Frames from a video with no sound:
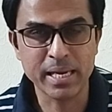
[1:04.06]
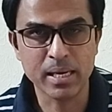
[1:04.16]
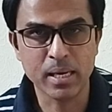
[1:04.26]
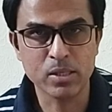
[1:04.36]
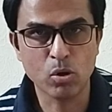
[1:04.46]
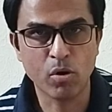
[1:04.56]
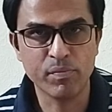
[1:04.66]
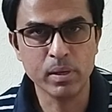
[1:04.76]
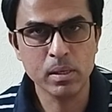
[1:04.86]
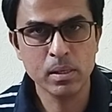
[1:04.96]
areas
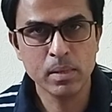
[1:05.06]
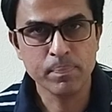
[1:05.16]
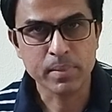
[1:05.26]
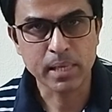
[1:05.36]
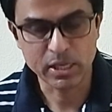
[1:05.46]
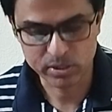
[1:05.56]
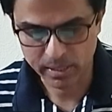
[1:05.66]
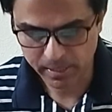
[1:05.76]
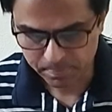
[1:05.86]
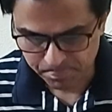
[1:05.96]
of the case
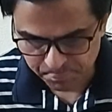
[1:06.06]
study.